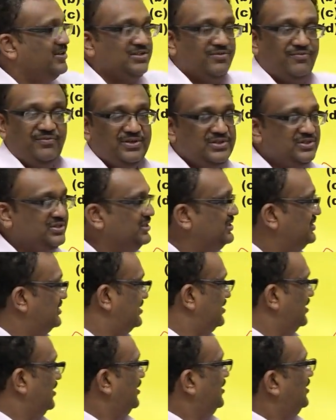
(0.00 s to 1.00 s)

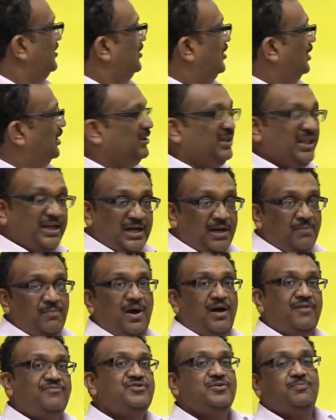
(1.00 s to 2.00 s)
suffixes and they come
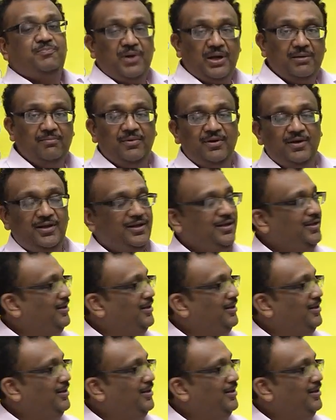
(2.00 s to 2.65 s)
after primary.